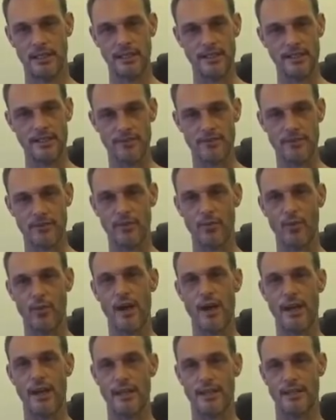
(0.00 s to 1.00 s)
in a
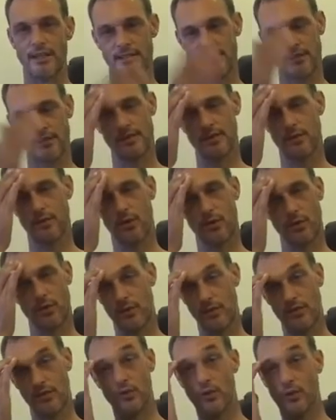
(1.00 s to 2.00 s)
different way to
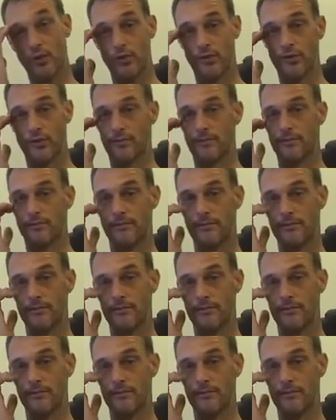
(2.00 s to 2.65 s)
what we're taught.